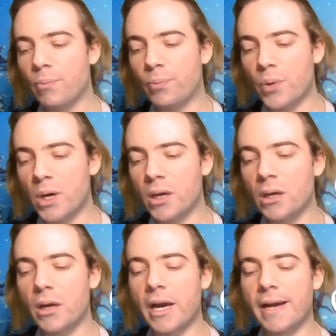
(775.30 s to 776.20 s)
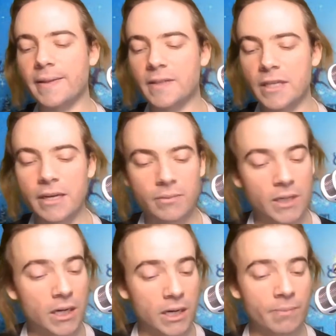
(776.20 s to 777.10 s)
but at the same
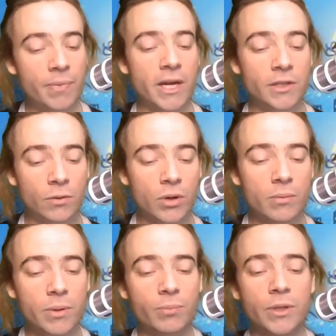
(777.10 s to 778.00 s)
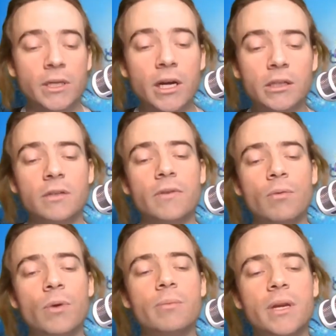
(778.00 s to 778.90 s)
time, I do want to be productive. I
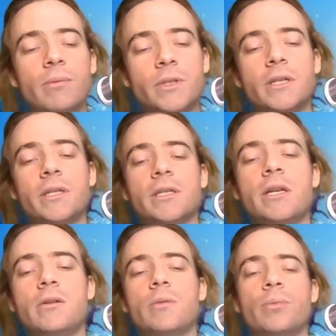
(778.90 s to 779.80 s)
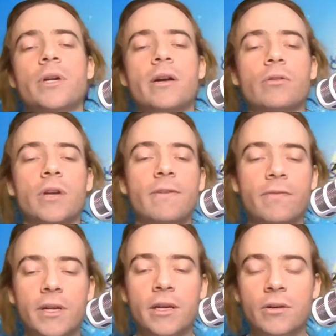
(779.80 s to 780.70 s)
want to be able to continue to put out great
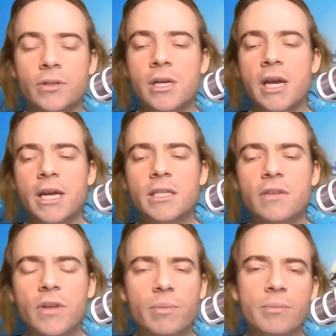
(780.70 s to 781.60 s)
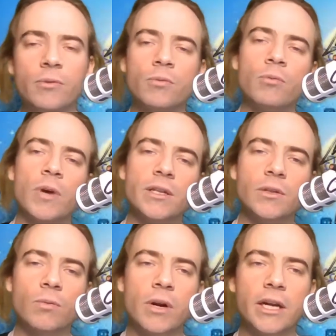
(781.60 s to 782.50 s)
videos and stuff that people will want
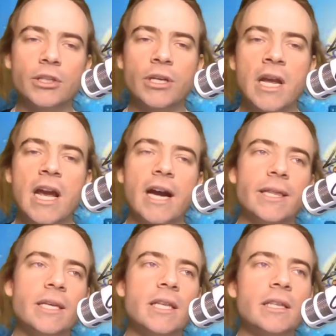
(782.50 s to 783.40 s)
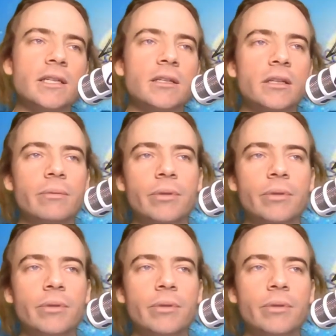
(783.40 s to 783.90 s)
to watch. I think that the clip